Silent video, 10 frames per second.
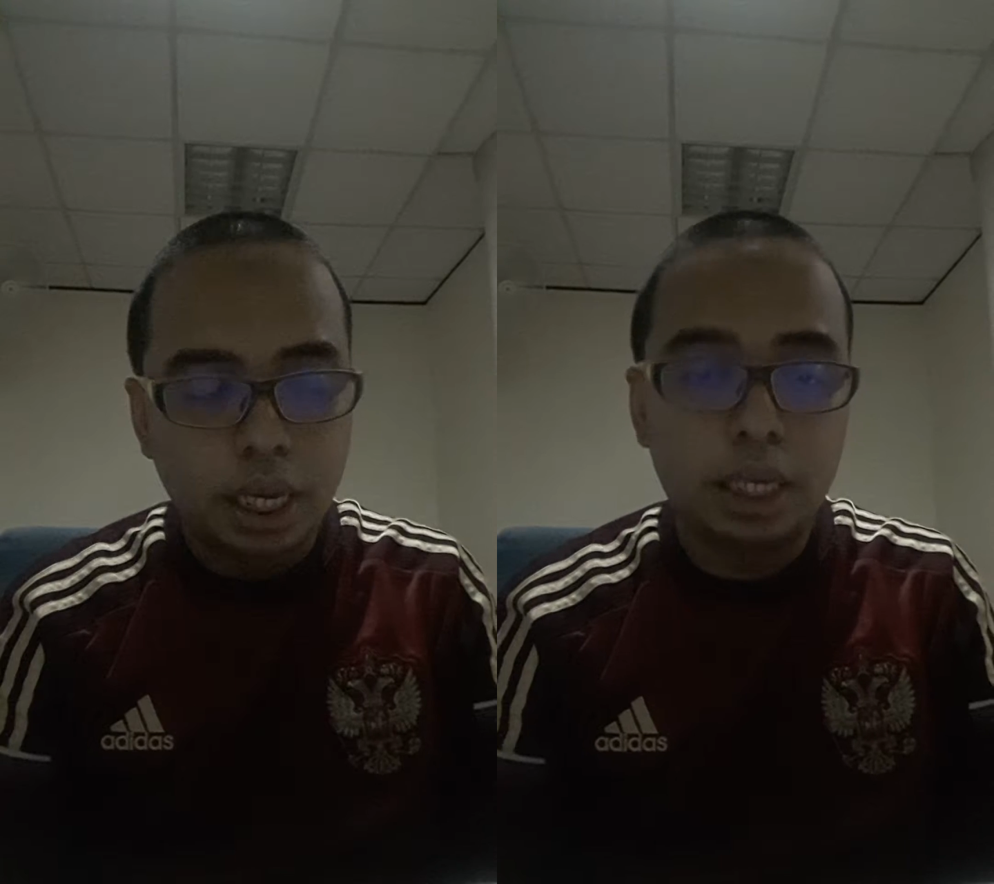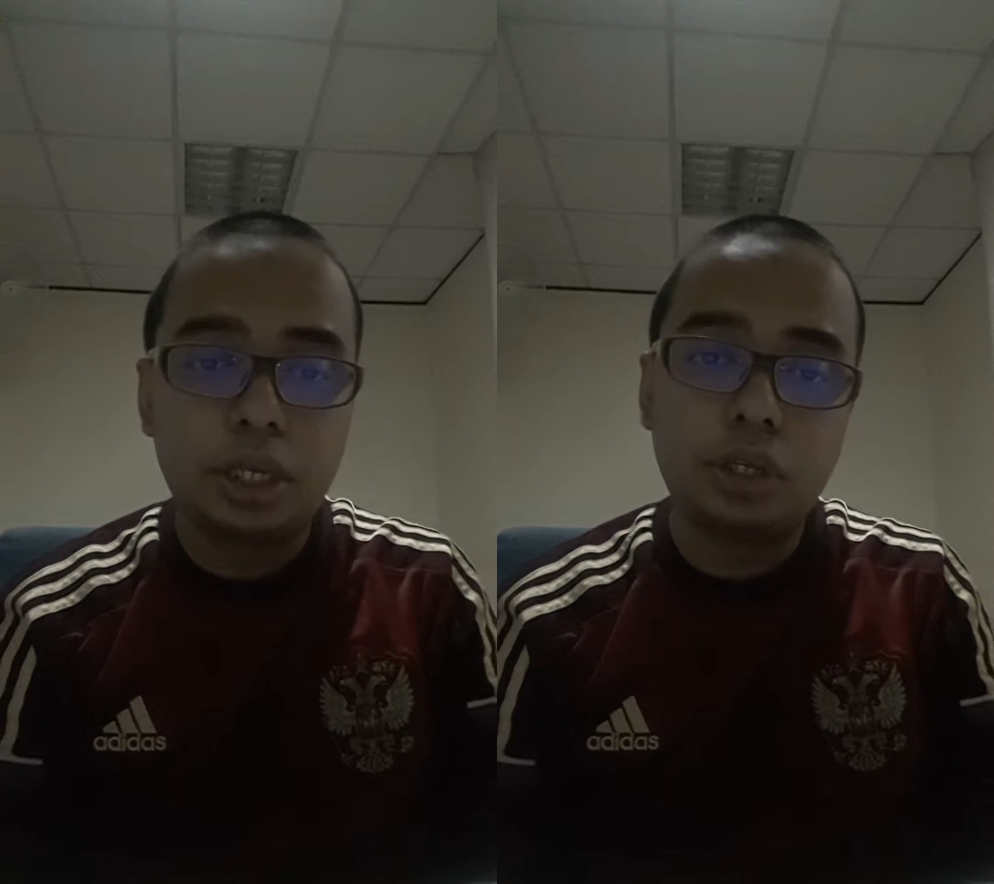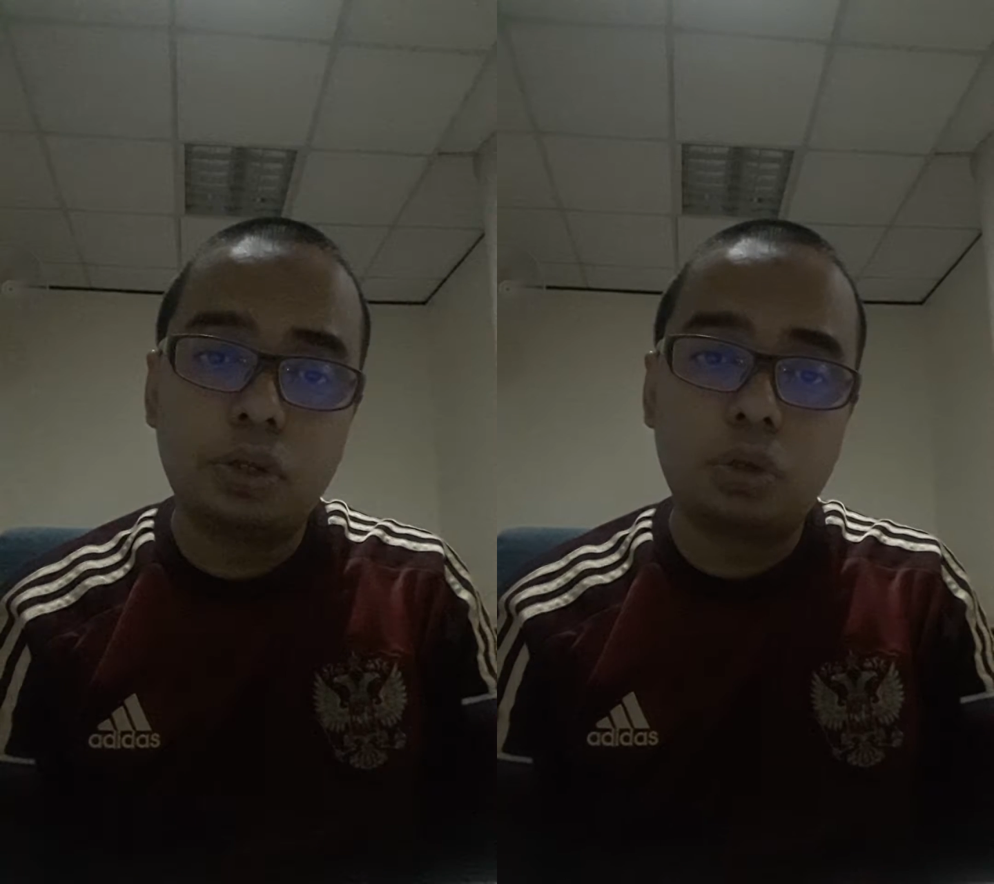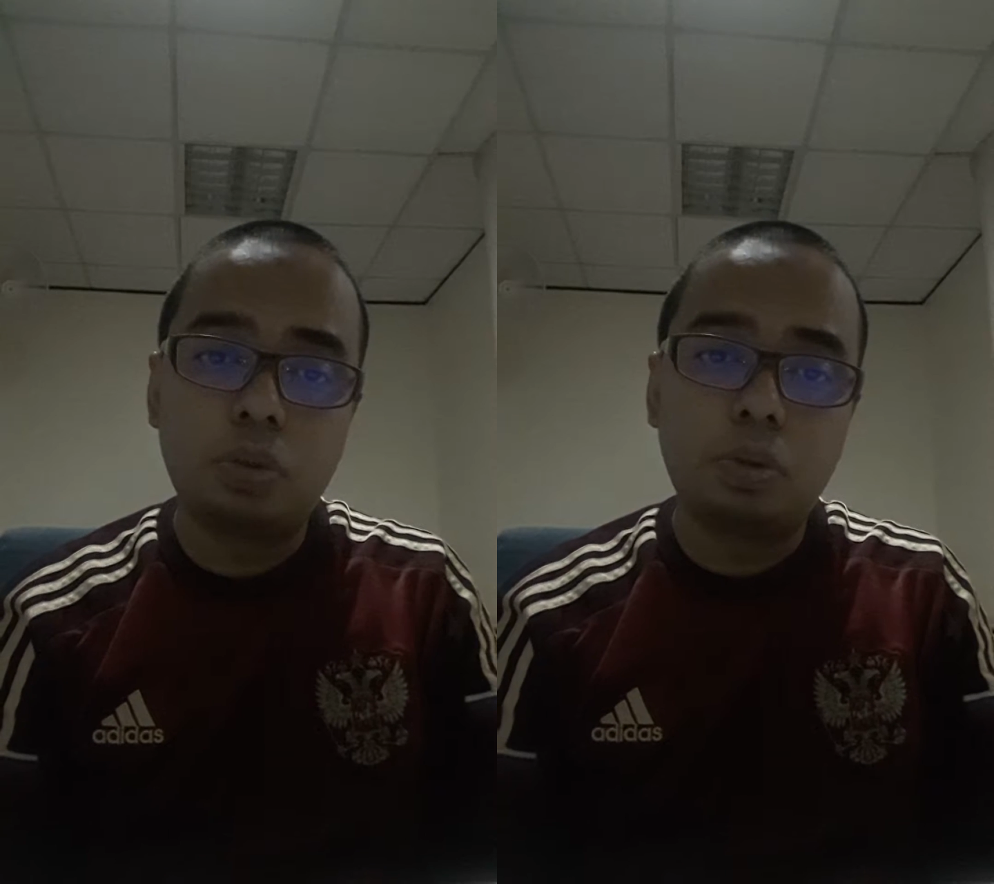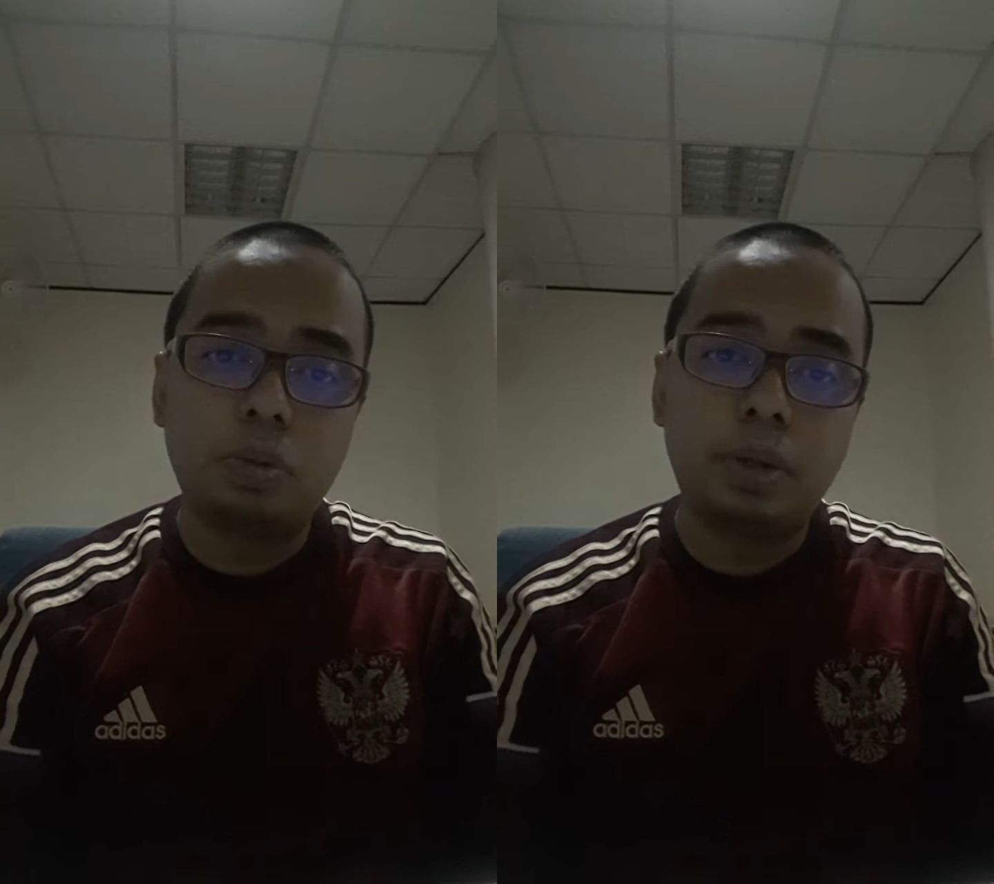gestational
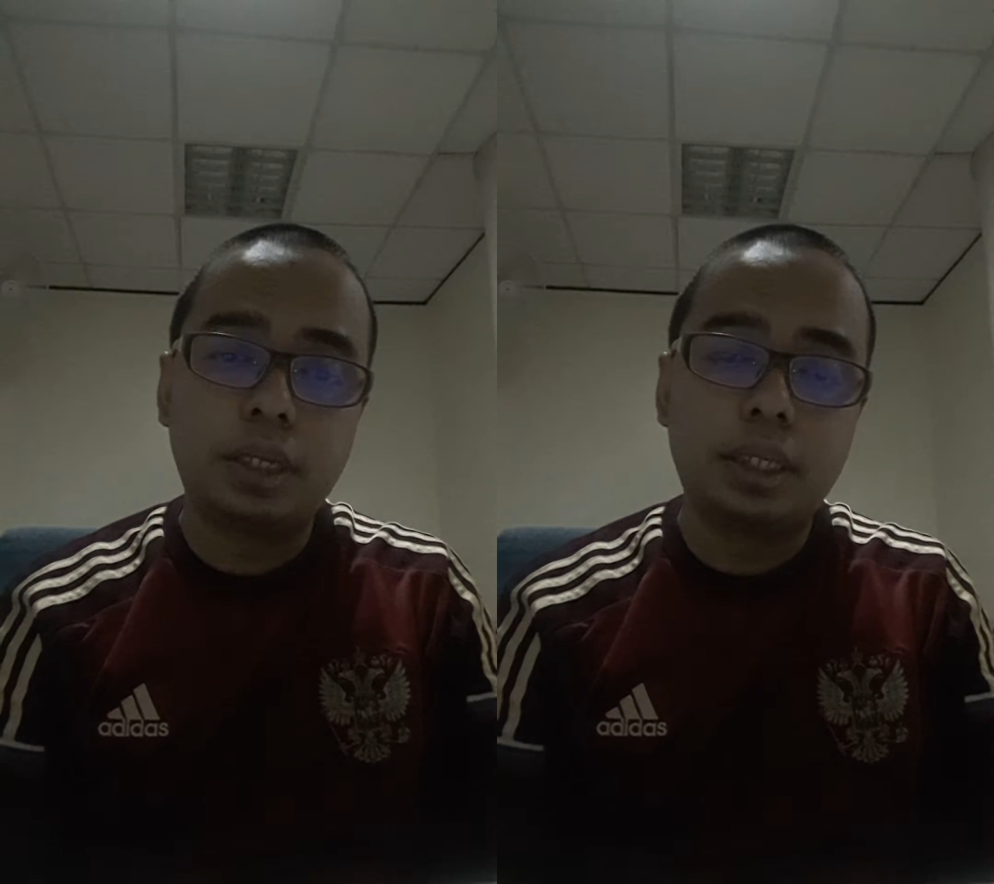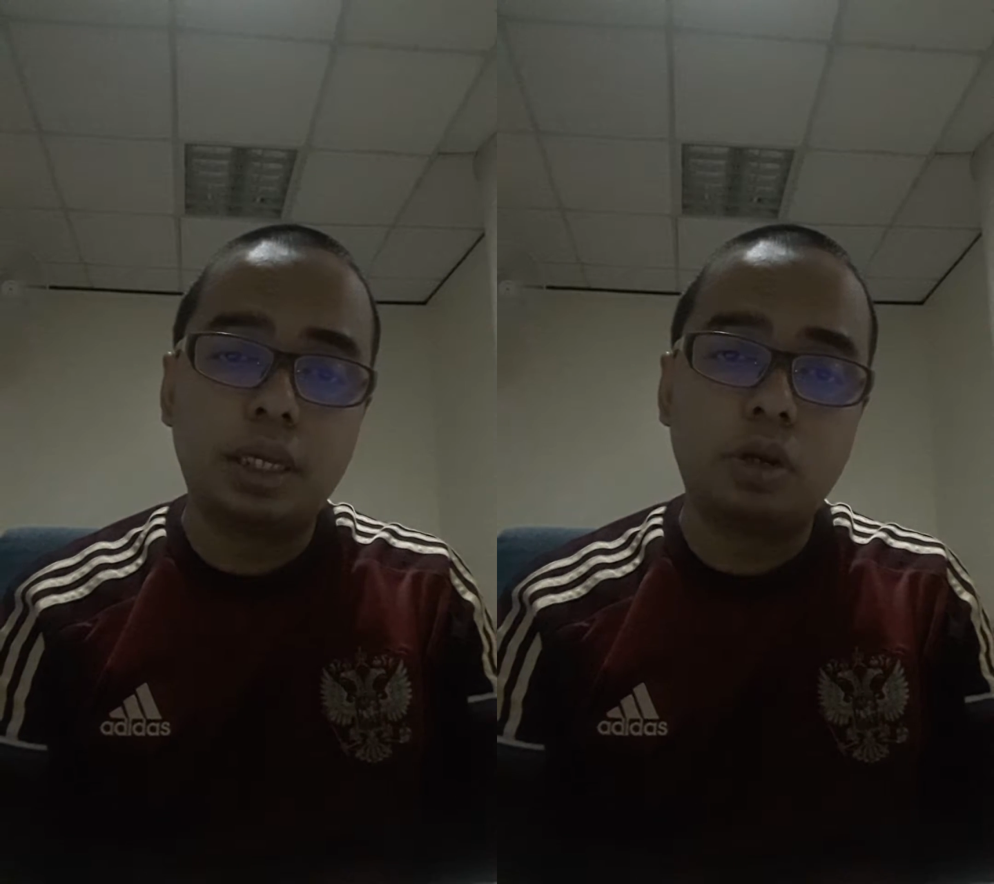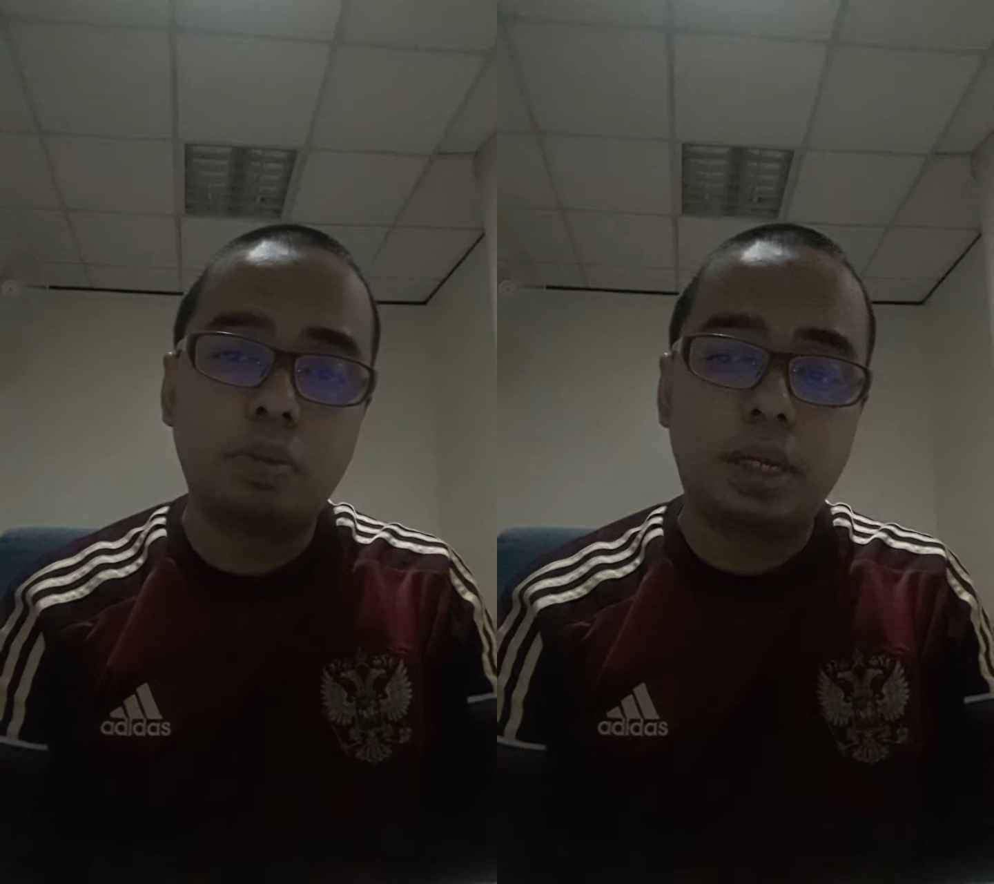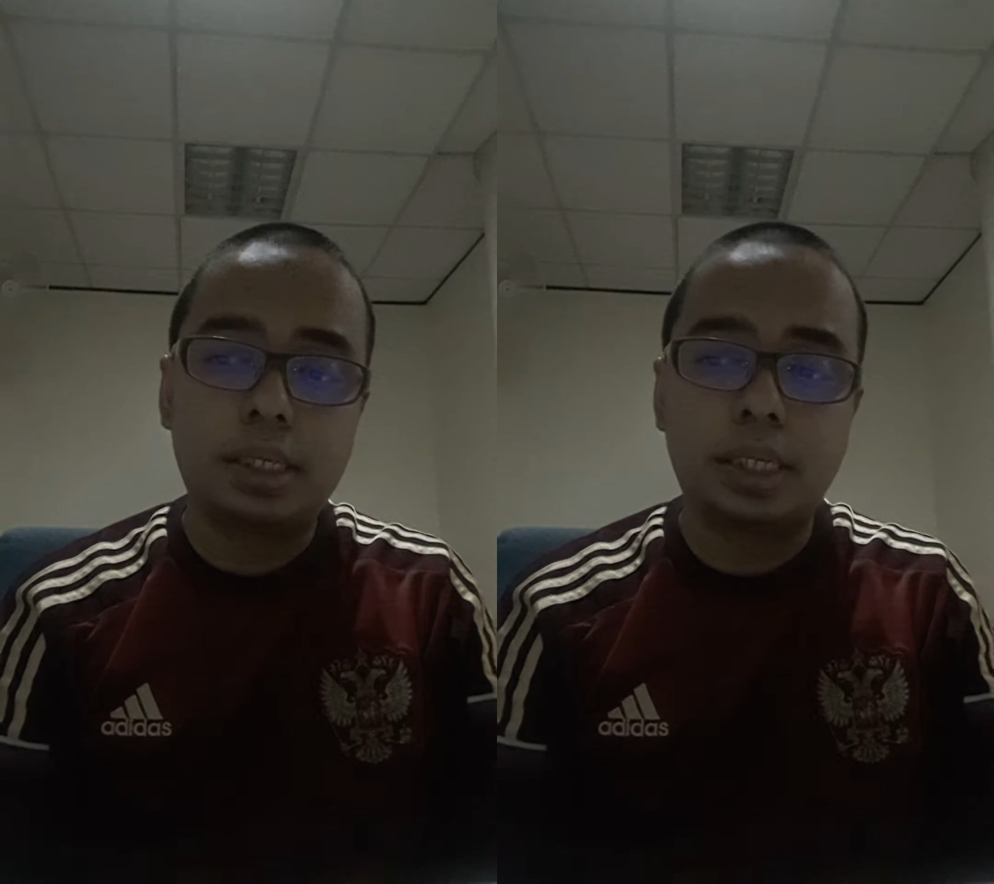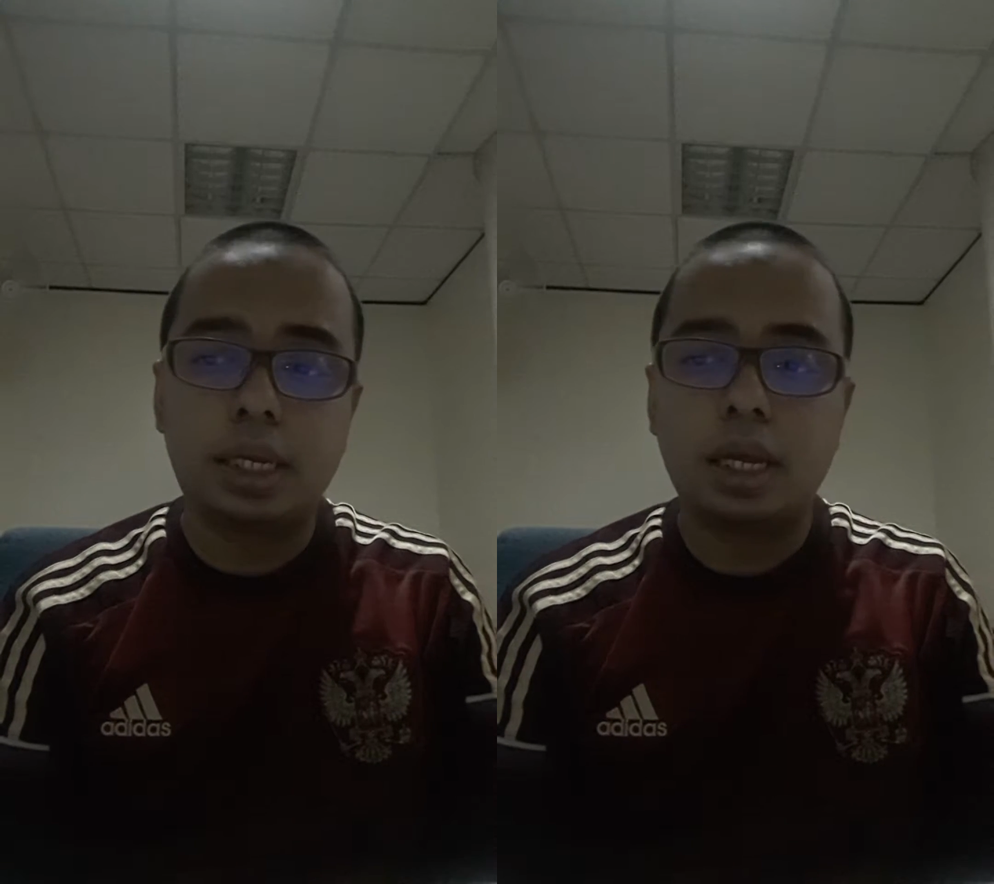trophoblastic
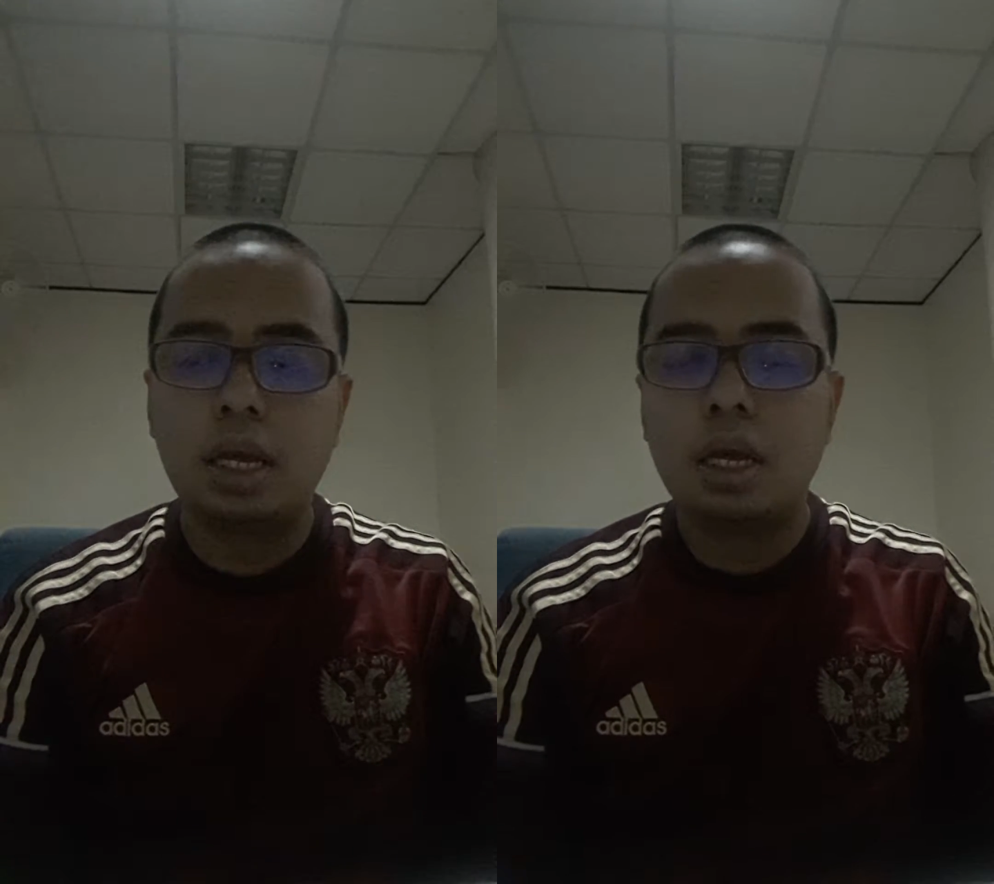neoplasia.